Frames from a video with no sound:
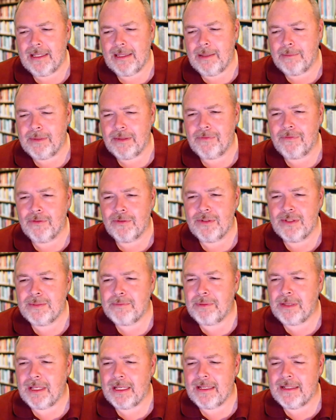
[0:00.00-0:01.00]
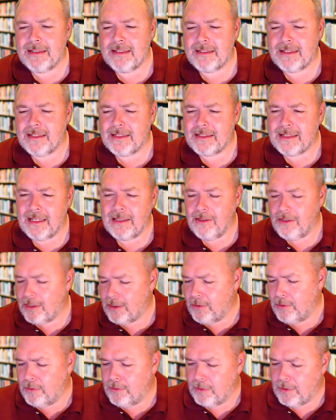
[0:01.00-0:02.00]
them in the first place because they look
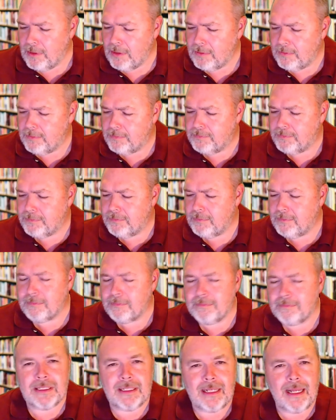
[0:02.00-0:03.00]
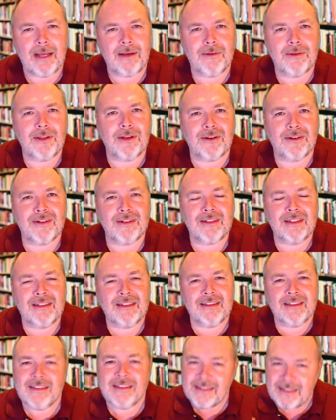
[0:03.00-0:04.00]
cool, but now they're
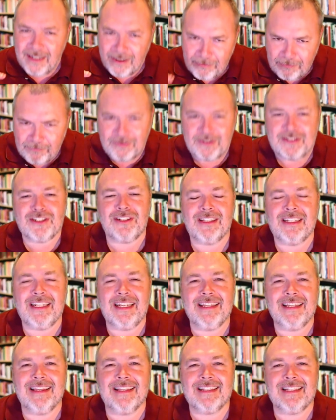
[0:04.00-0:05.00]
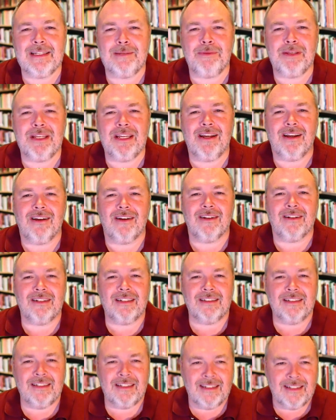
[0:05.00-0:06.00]
officially in the TBR
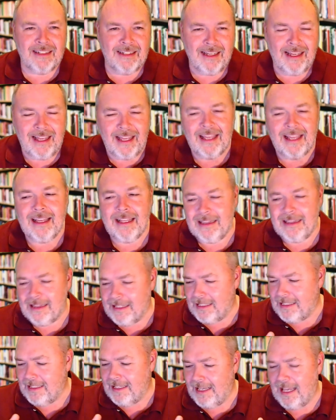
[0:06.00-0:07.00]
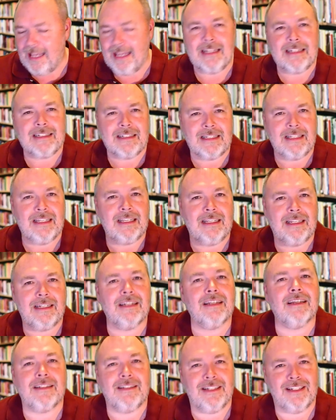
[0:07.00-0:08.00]
and the 18
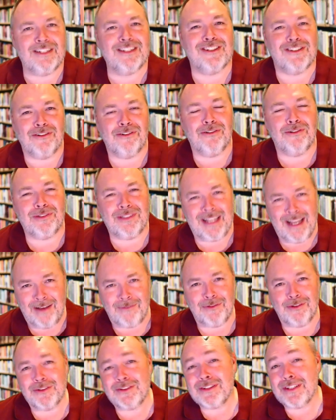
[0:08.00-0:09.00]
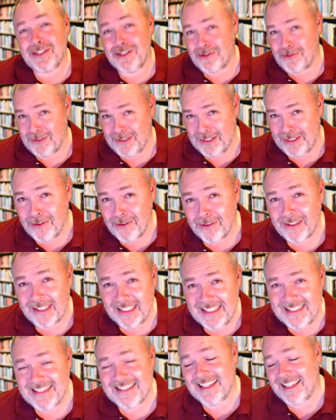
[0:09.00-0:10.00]
additional novels and short
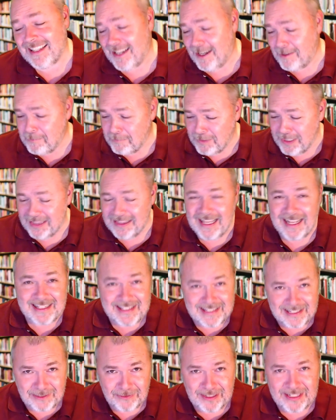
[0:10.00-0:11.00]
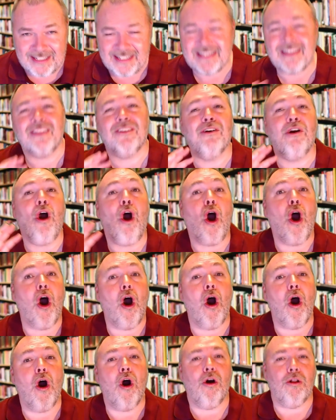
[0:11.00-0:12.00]
stories that come with that series. They're
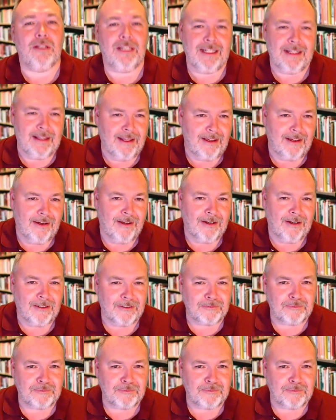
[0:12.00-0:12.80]
all in there.